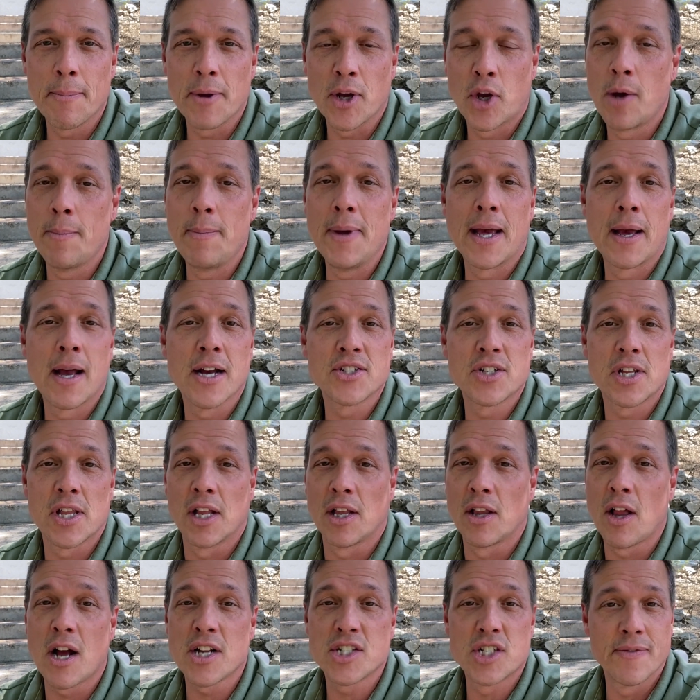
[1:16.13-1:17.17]
It could be because of the
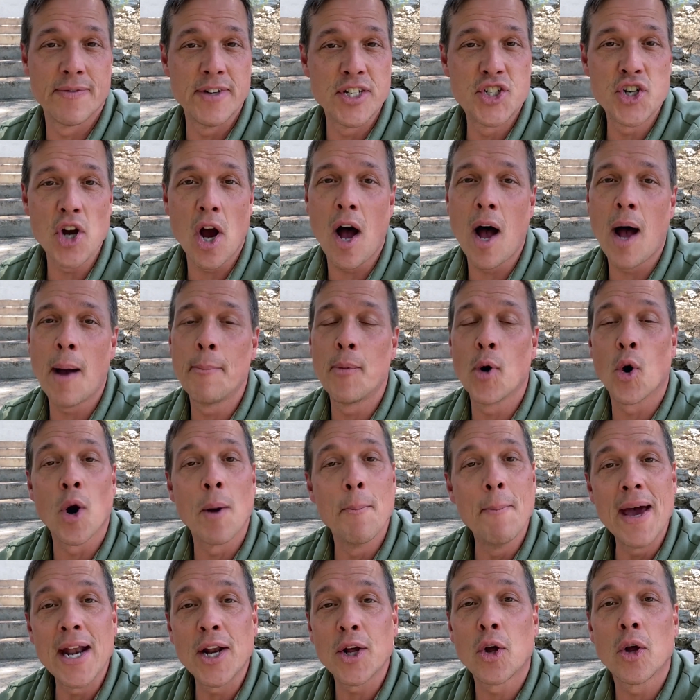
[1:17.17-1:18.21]
loss of a job or a
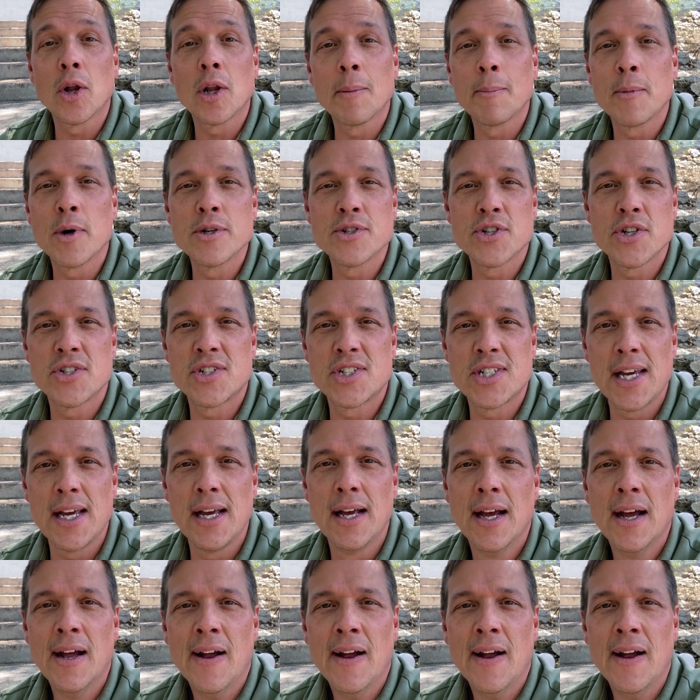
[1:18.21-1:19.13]
medical emergency.